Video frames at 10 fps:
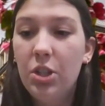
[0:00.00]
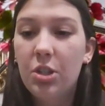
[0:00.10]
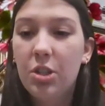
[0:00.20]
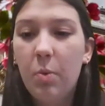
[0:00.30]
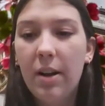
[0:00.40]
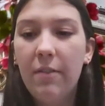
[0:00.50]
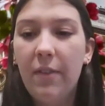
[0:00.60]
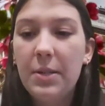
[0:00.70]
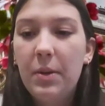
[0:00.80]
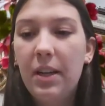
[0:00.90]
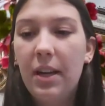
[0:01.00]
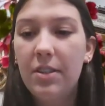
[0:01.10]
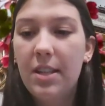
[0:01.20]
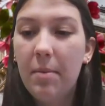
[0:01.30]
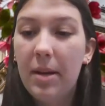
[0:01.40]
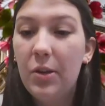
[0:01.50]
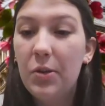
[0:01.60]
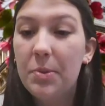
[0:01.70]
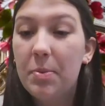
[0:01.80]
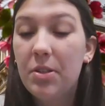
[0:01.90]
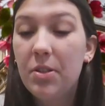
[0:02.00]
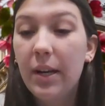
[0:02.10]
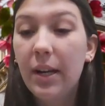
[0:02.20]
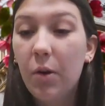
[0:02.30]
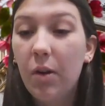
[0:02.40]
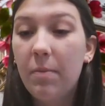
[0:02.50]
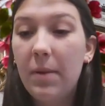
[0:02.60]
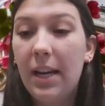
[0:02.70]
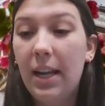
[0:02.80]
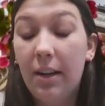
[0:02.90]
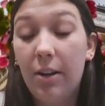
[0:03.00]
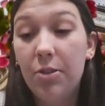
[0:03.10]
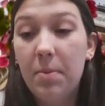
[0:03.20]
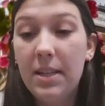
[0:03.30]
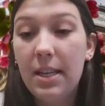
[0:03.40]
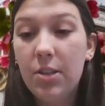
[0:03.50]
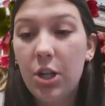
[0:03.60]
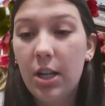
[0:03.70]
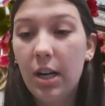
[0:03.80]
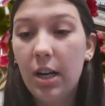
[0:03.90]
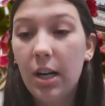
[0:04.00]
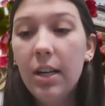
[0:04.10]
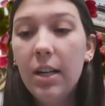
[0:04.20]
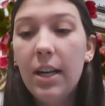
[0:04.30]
is just what advice would you give to somebody who's pursuing a goal of being an aerospace engineer